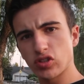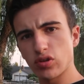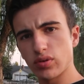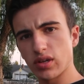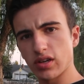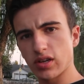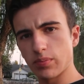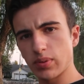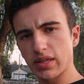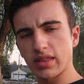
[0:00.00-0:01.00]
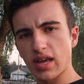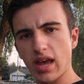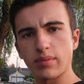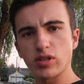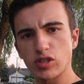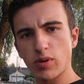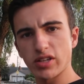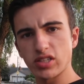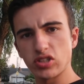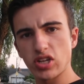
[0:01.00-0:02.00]
soon to complete the empty
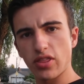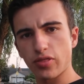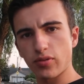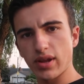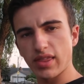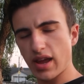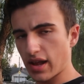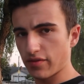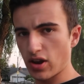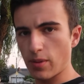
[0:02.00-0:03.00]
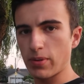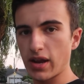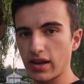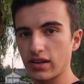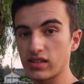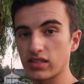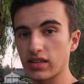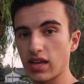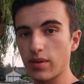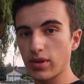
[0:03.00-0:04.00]
spots in Gen 3 that have not been added into
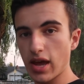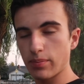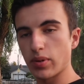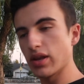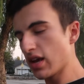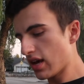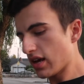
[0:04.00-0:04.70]
the game yet, but